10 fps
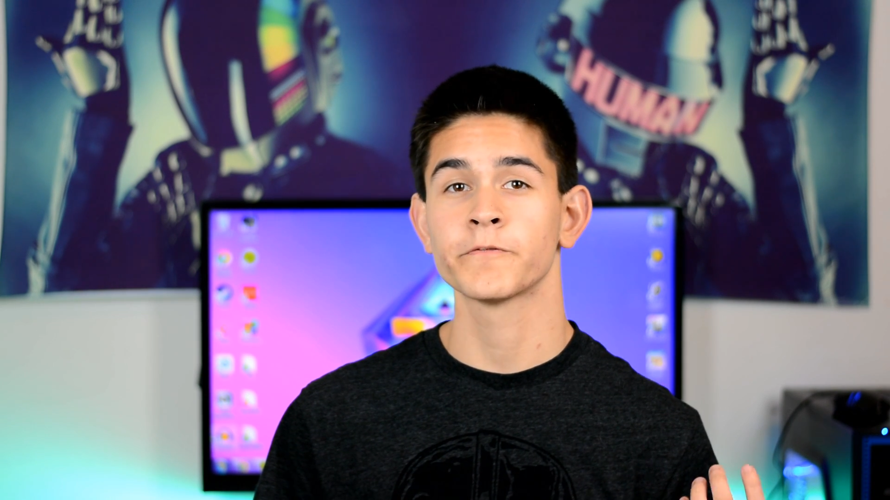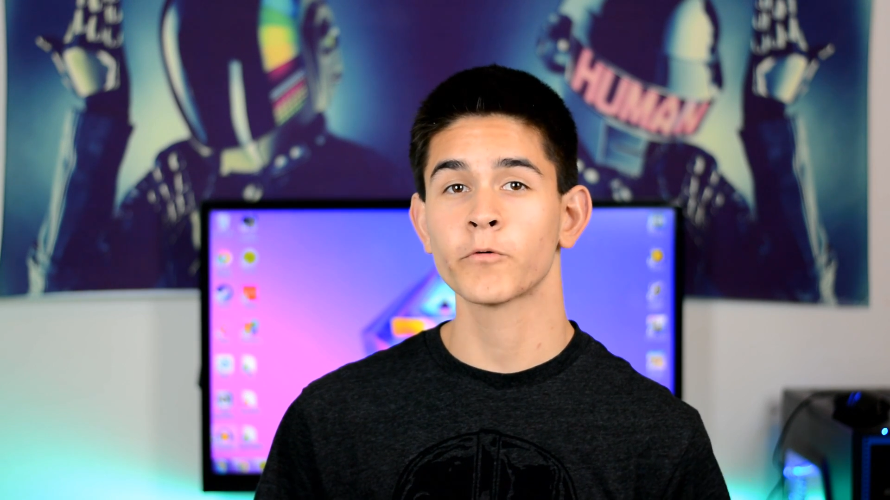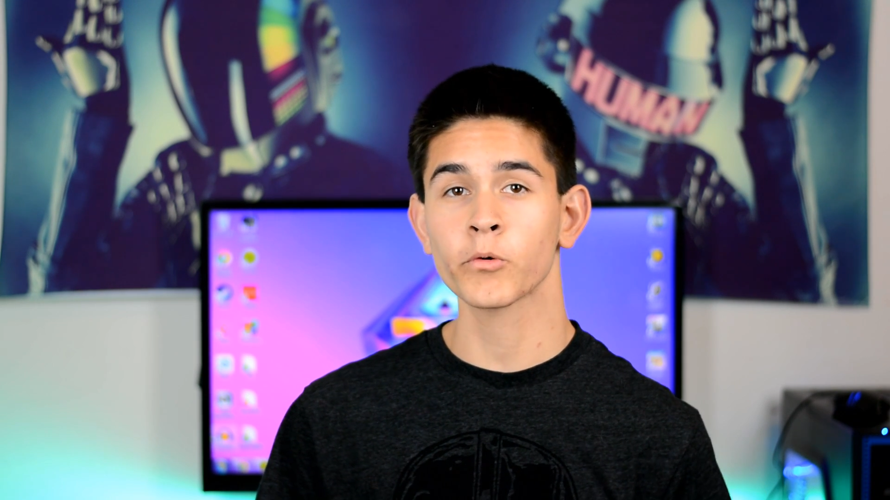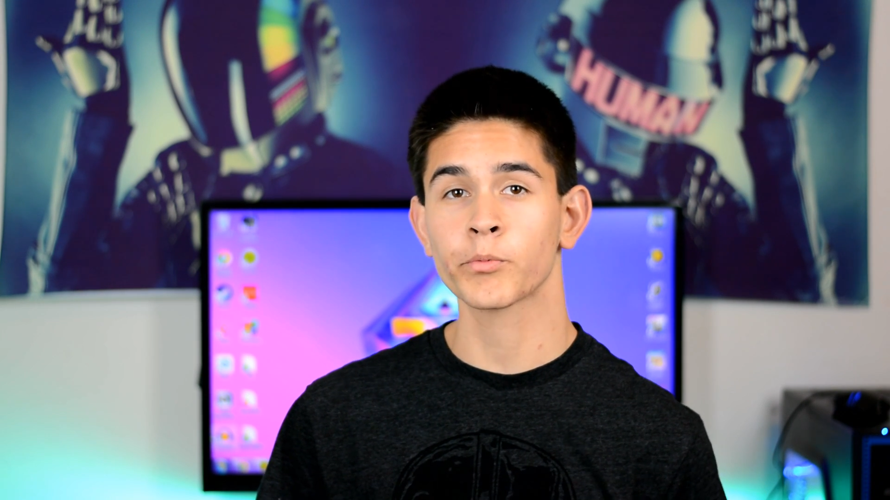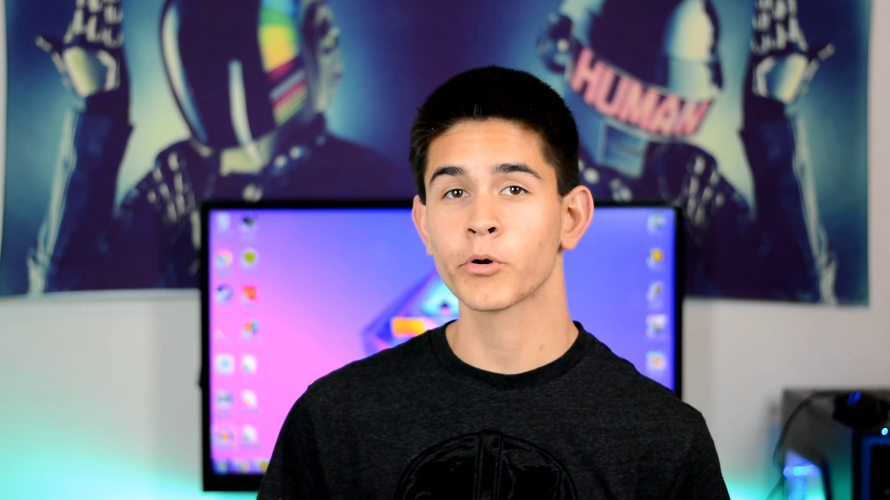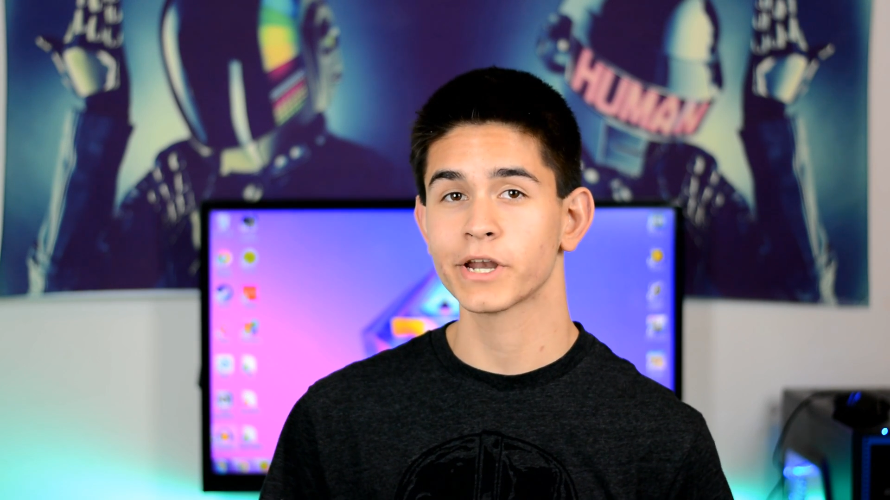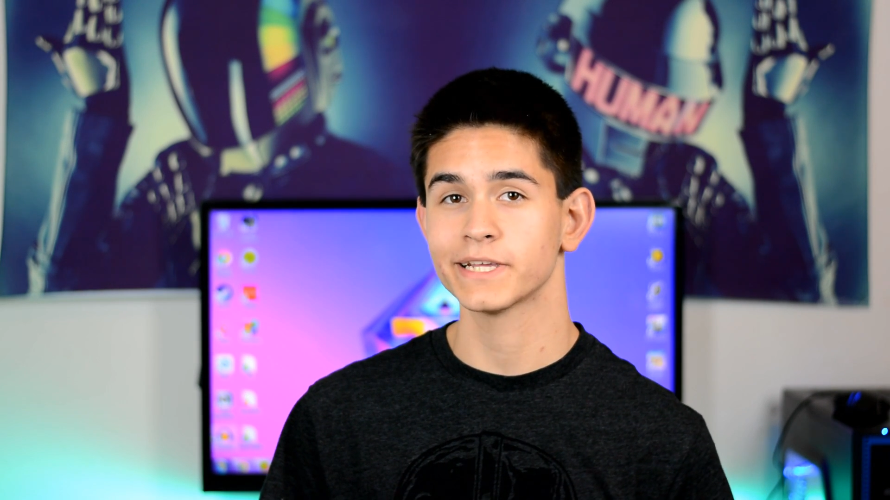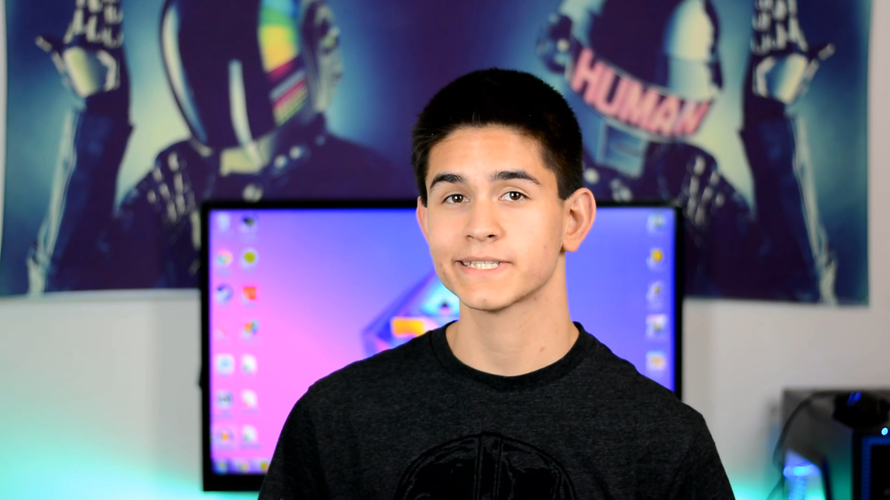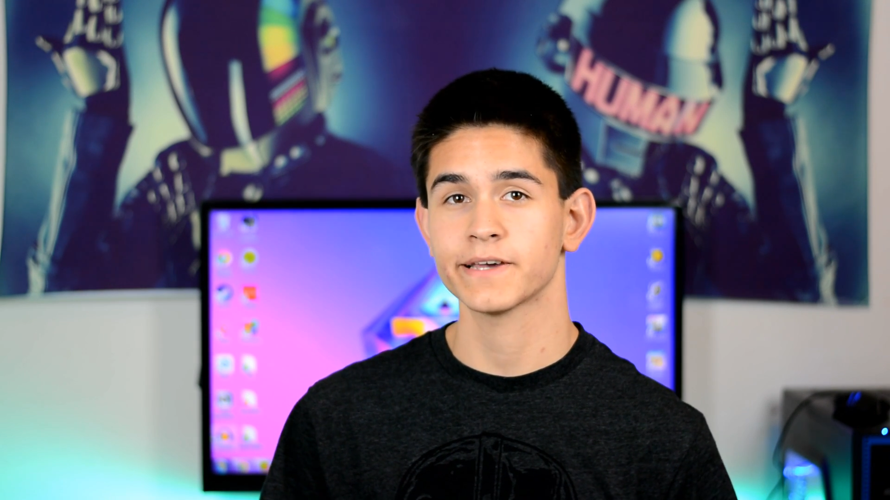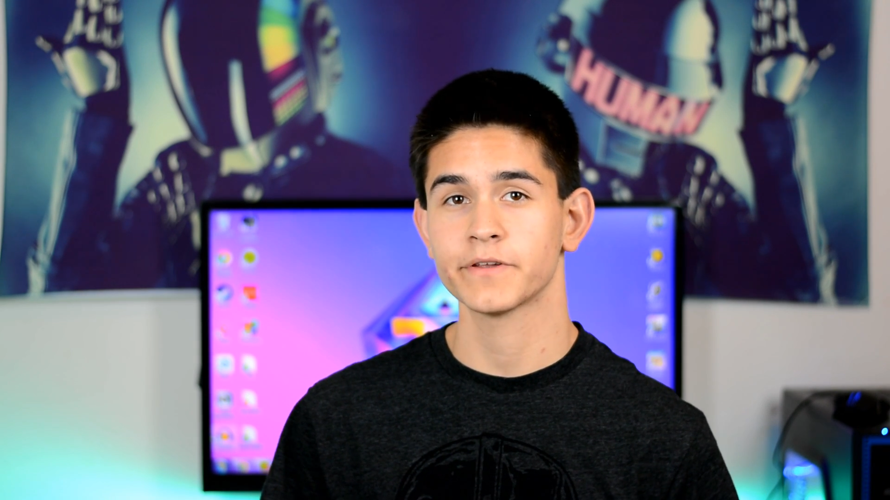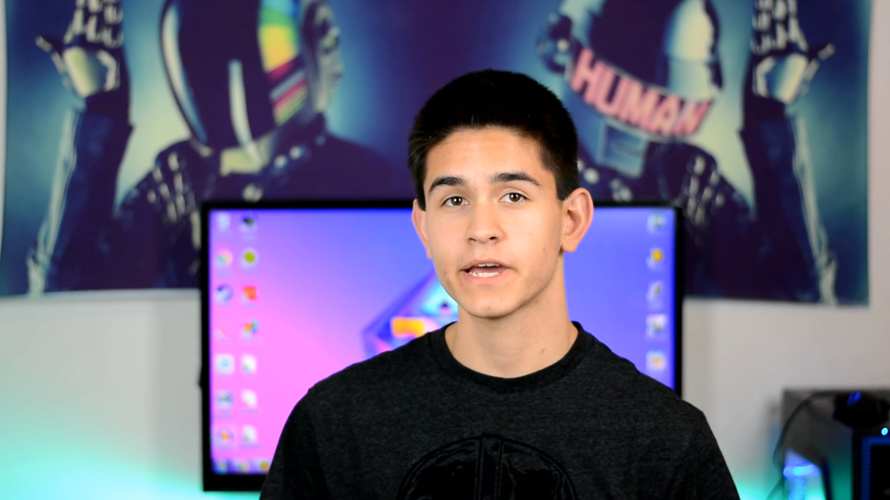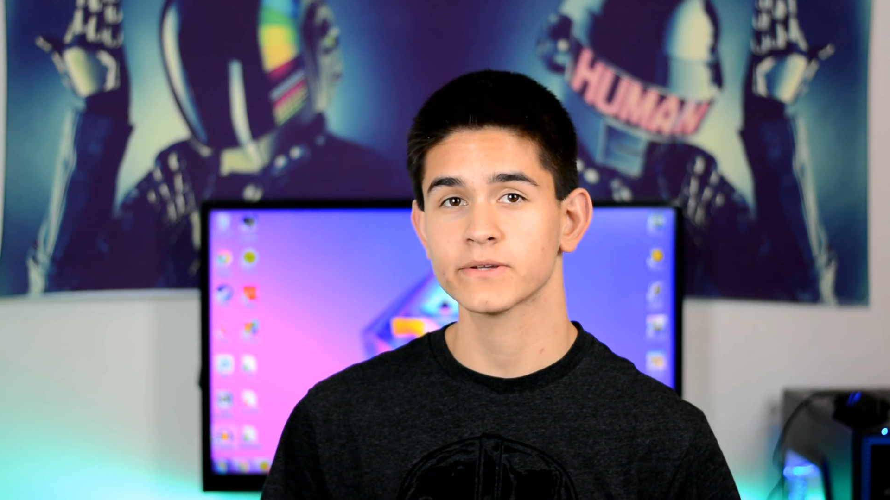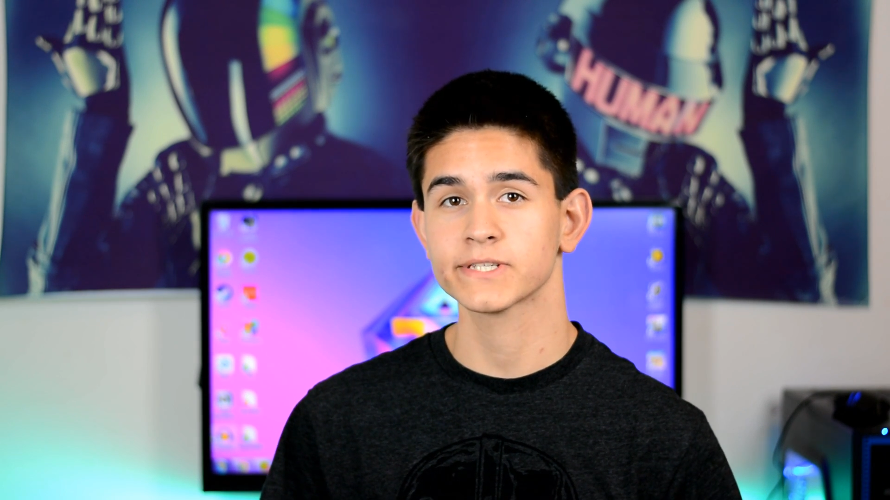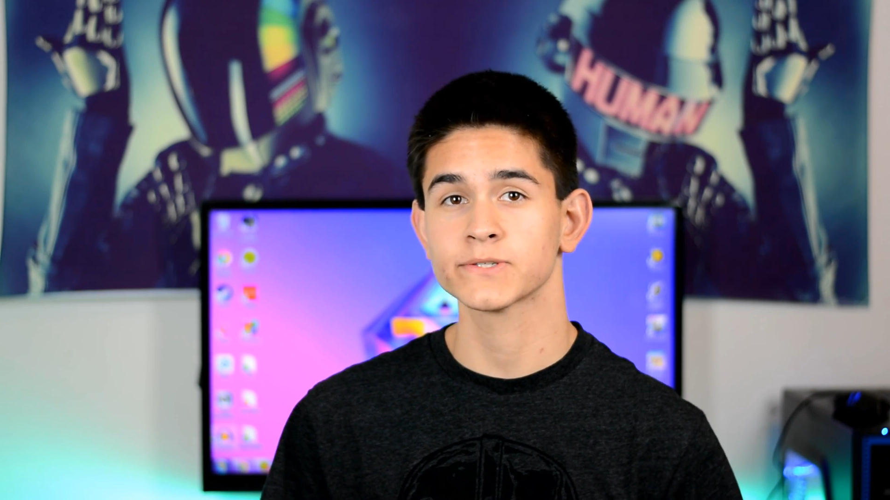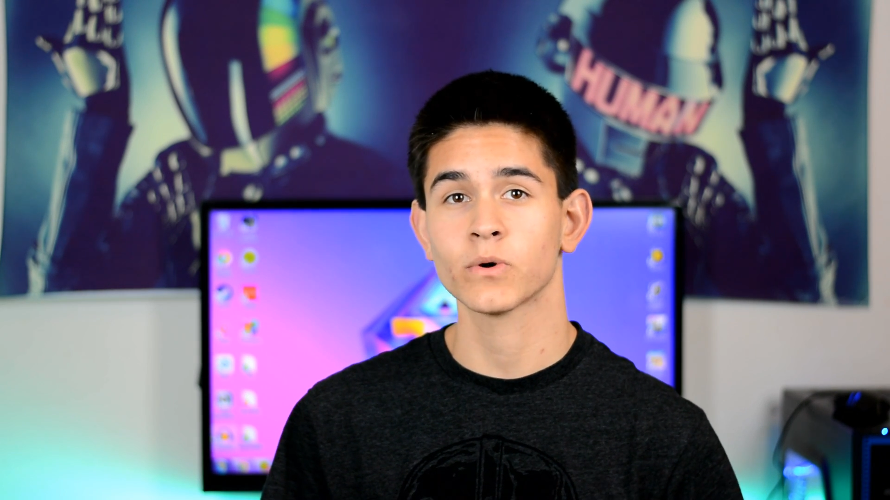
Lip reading: 4.87 ounces,